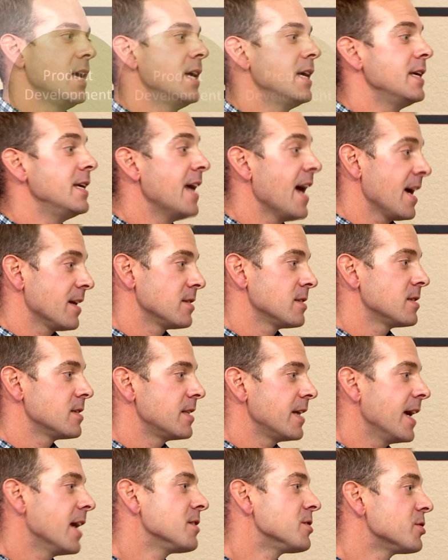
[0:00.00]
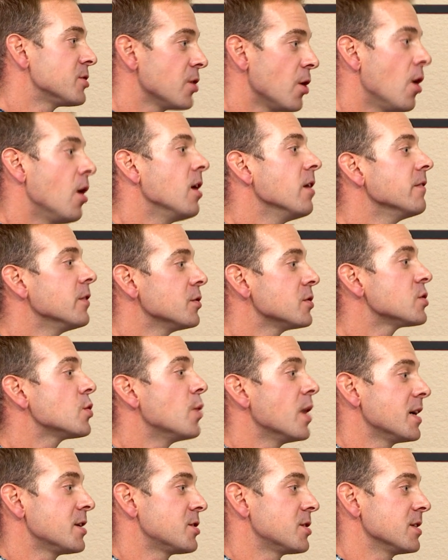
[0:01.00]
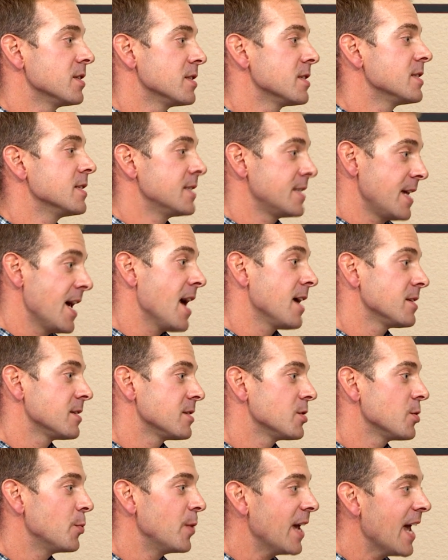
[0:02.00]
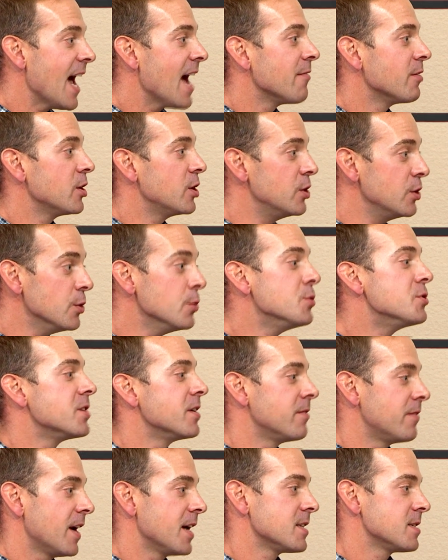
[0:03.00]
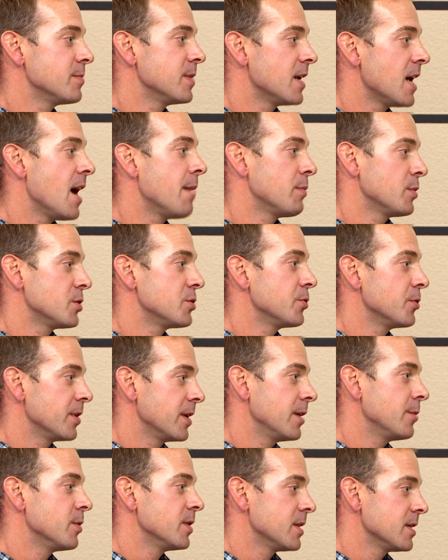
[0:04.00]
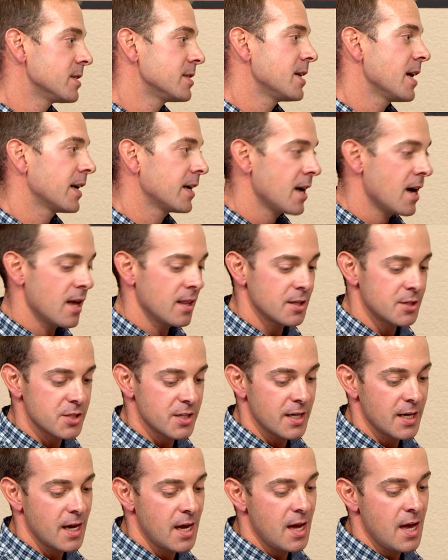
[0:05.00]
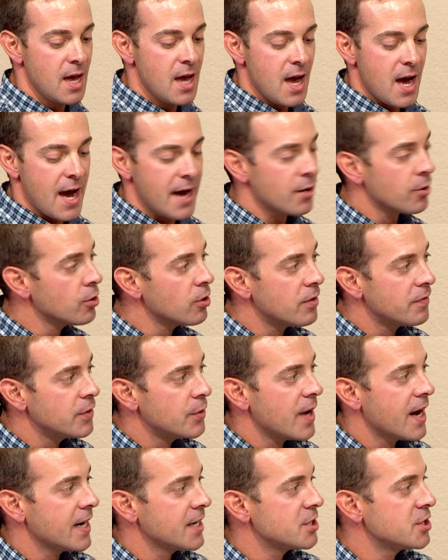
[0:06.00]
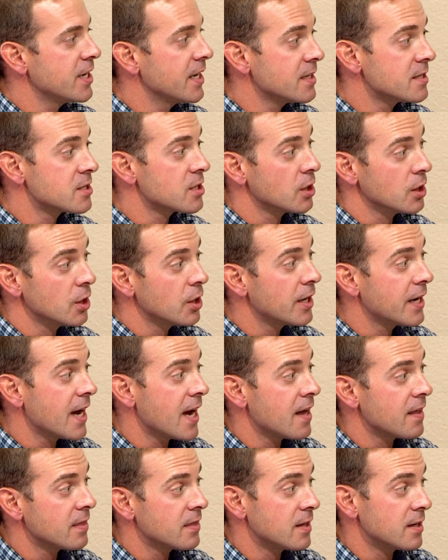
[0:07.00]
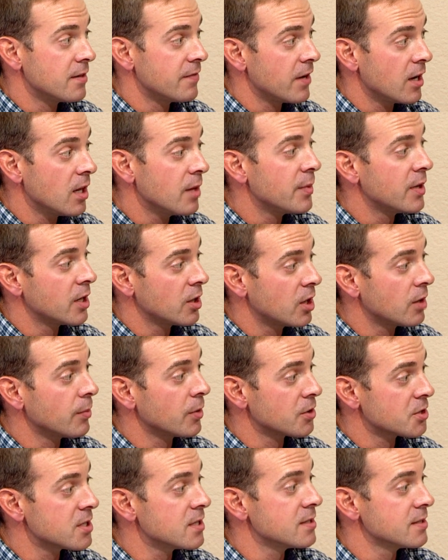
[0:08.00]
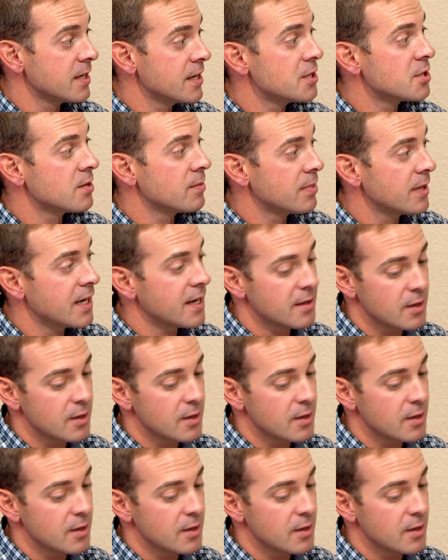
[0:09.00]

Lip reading: Yes, the answer to all of those questions is yes. We have a huge investment opportunity with this technology. I don't know if you had a chance to look at the development and commercialization plan